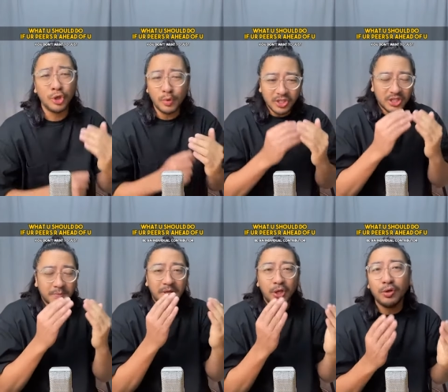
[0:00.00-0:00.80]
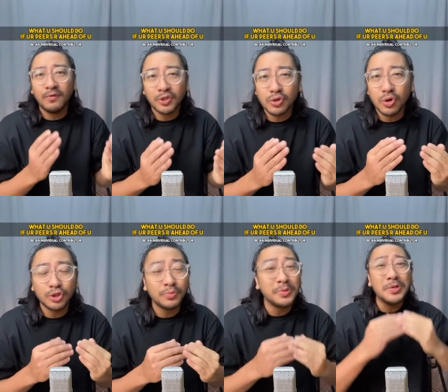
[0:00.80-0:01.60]
You don't want to just be an individual
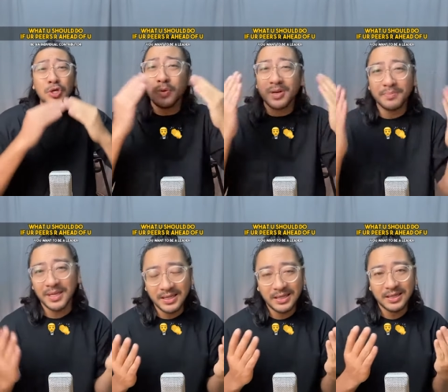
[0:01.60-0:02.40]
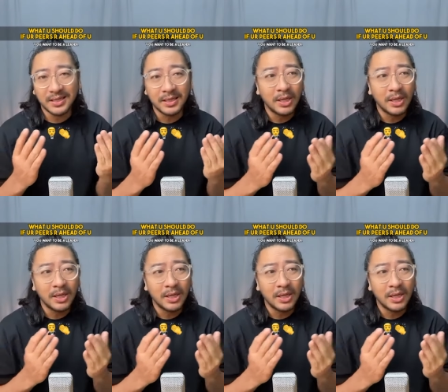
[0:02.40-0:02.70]
contributor, you want to be a leader.